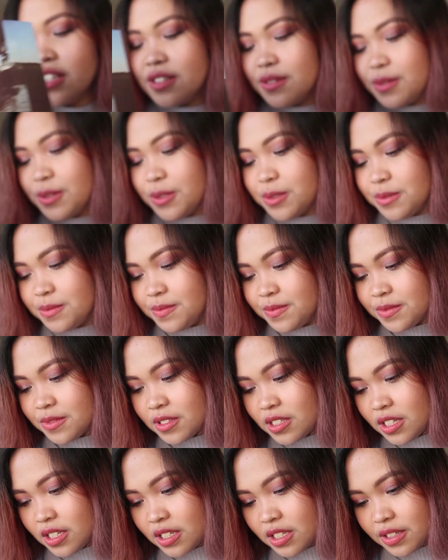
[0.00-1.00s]
Well,
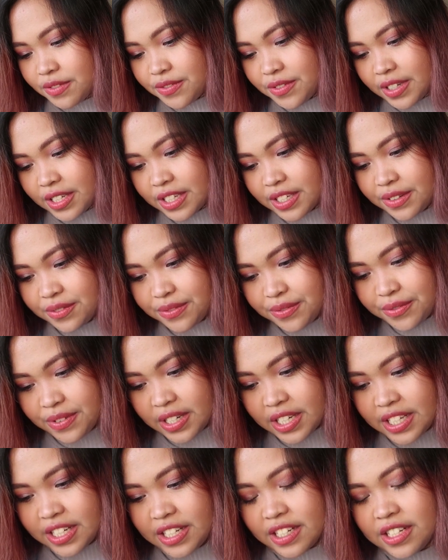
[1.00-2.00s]
if I can
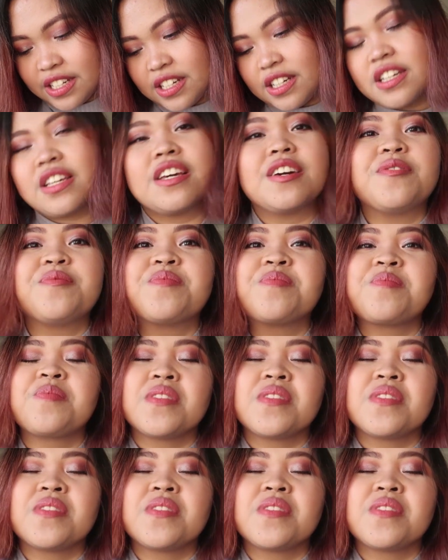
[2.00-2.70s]
find it, yeah.